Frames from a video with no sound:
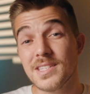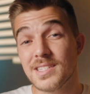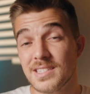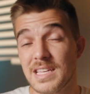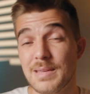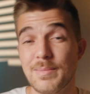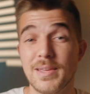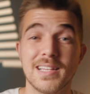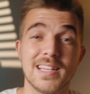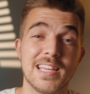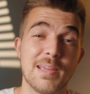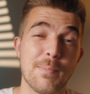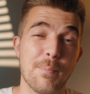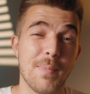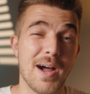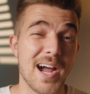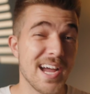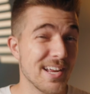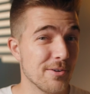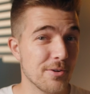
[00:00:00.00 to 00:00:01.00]
seemingly
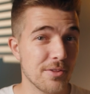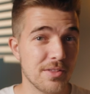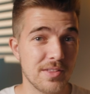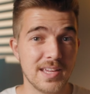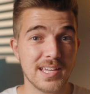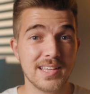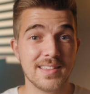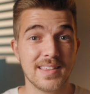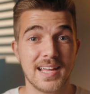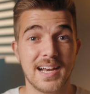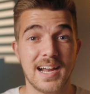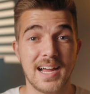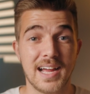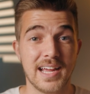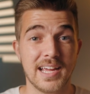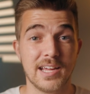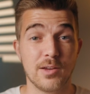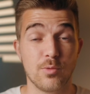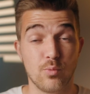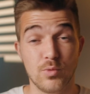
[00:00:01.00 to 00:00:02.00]
minor thing that
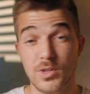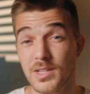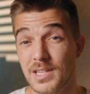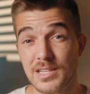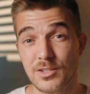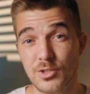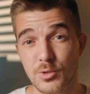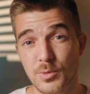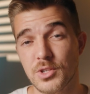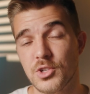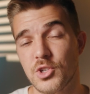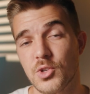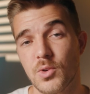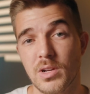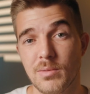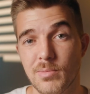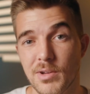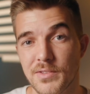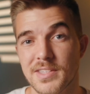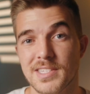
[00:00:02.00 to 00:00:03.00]
I really do enjoy
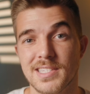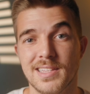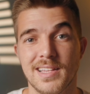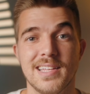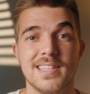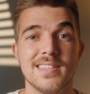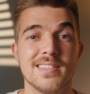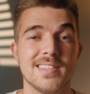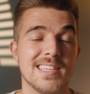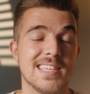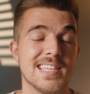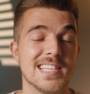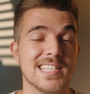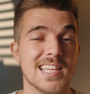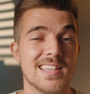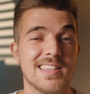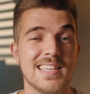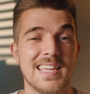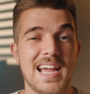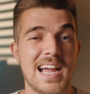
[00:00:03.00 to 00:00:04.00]
about this lens is
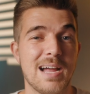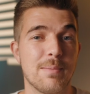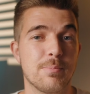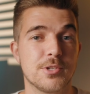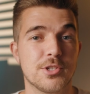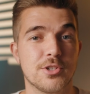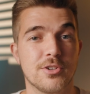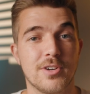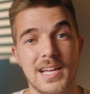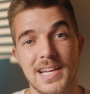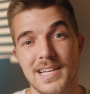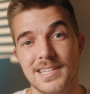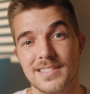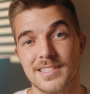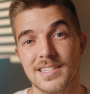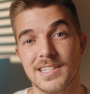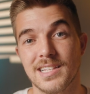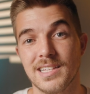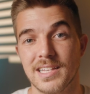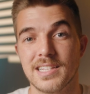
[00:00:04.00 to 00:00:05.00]
that the aperture has
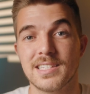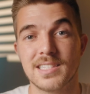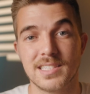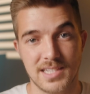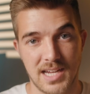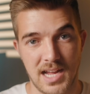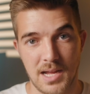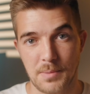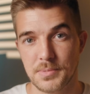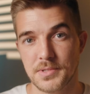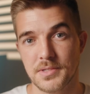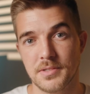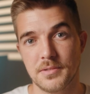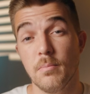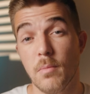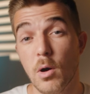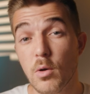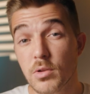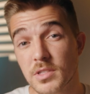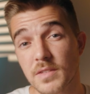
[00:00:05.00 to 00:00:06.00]
click stops.
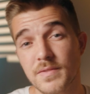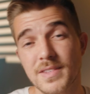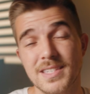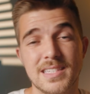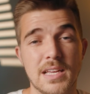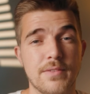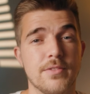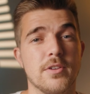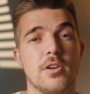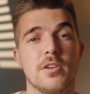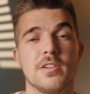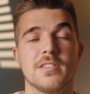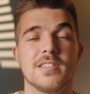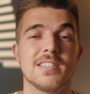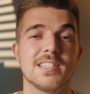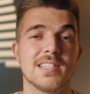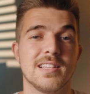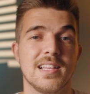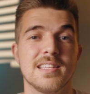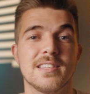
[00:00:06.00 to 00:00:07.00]
Most of the
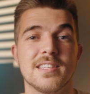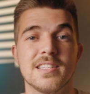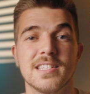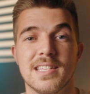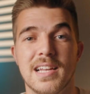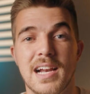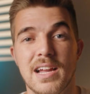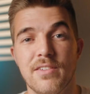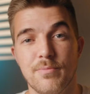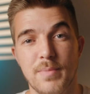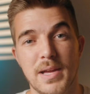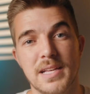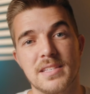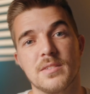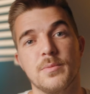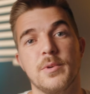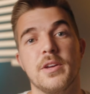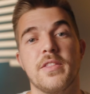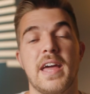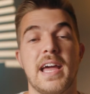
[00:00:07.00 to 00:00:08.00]
7artisans lenses that I've
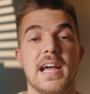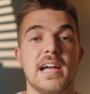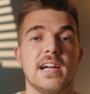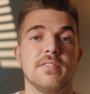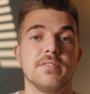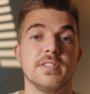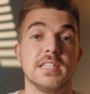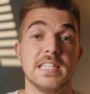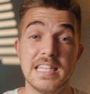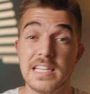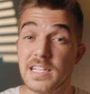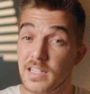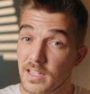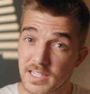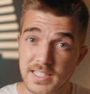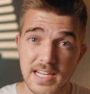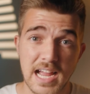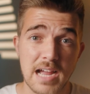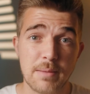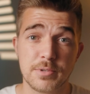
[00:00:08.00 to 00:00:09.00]
messed with have
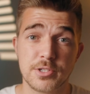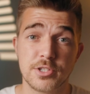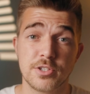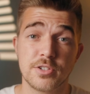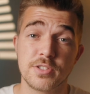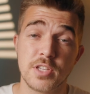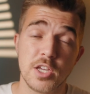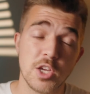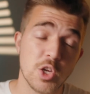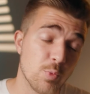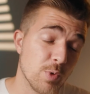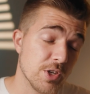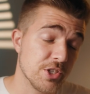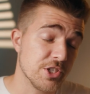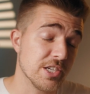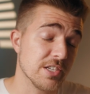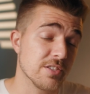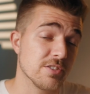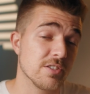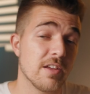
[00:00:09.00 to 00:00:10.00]
declicked apertures, which
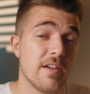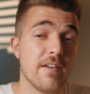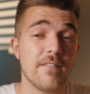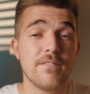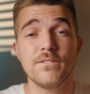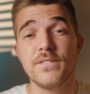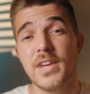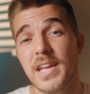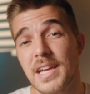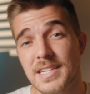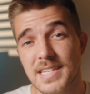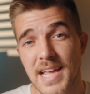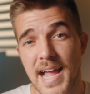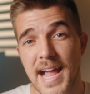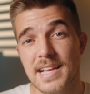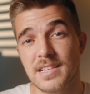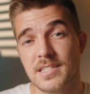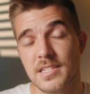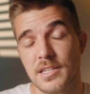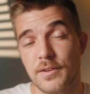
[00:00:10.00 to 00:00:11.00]
is
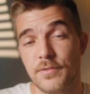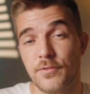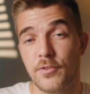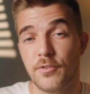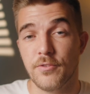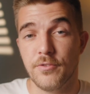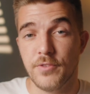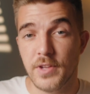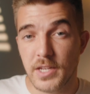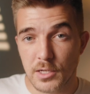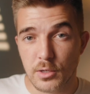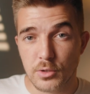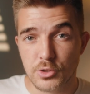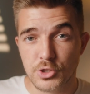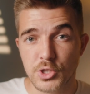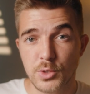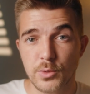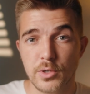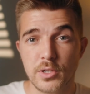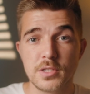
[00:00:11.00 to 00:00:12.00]
fantastic for video
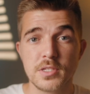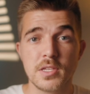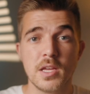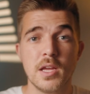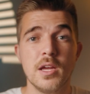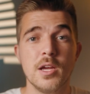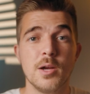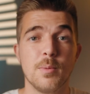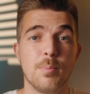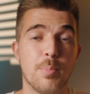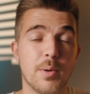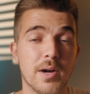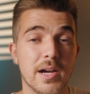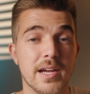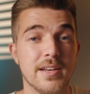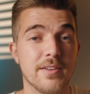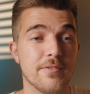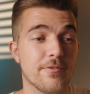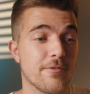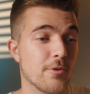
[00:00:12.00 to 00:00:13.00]
shooters,
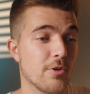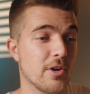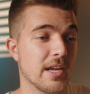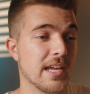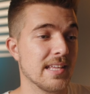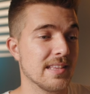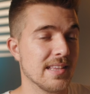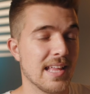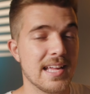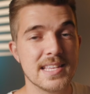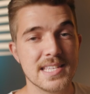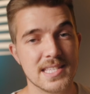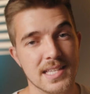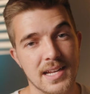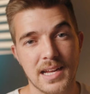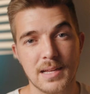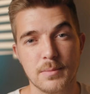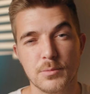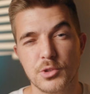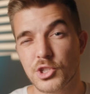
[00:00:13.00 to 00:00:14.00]
but for a lens that
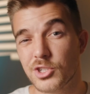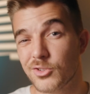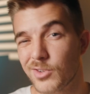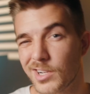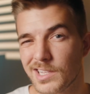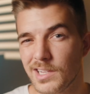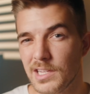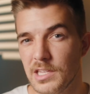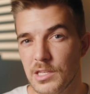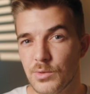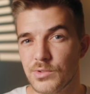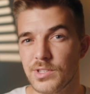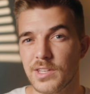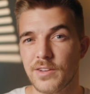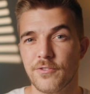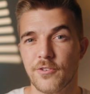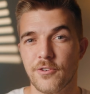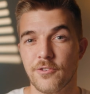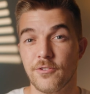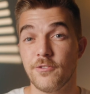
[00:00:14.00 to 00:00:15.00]
I am strictly using
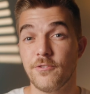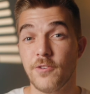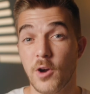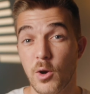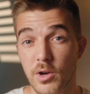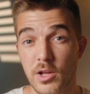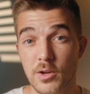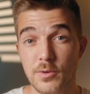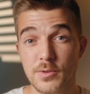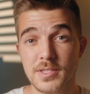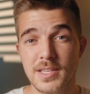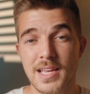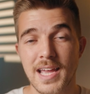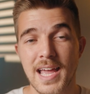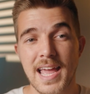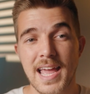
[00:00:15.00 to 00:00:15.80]
for photos,